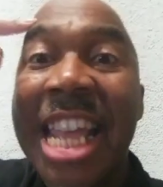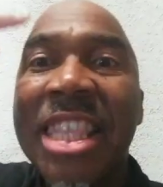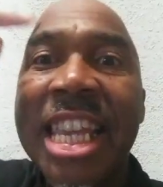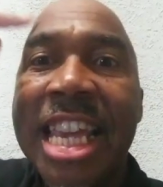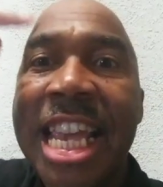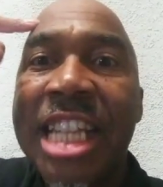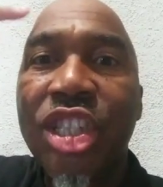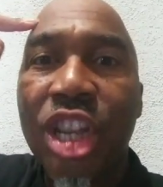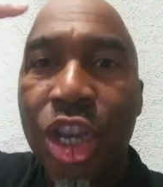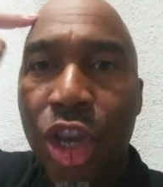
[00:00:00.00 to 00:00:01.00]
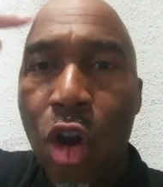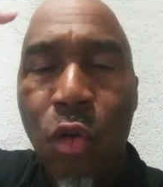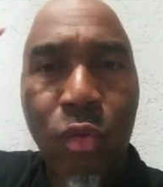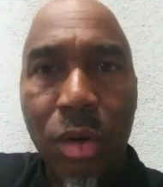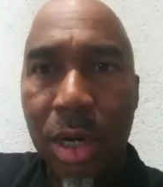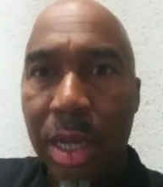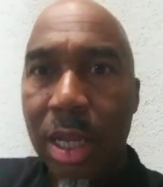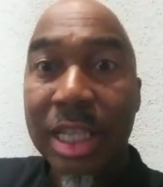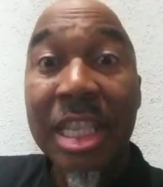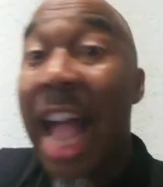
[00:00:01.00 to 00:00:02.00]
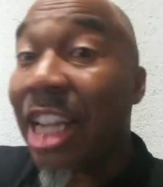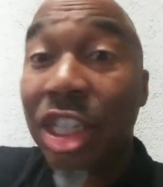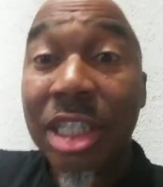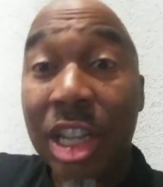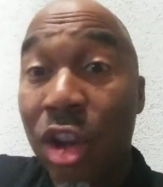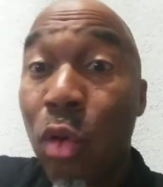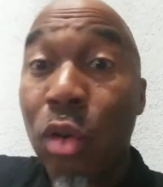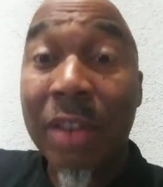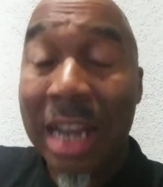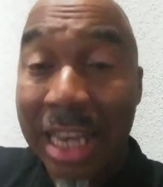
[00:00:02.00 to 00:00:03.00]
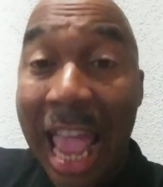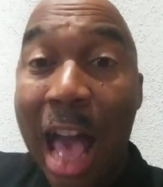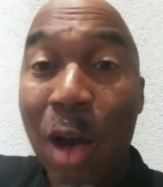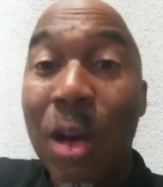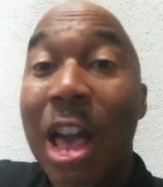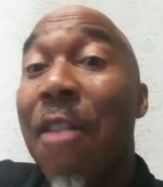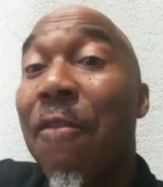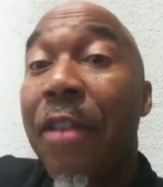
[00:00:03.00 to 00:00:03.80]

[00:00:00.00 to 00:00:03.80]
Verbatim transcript: He thinks he's the GOAT not just the GOAT the Nadal.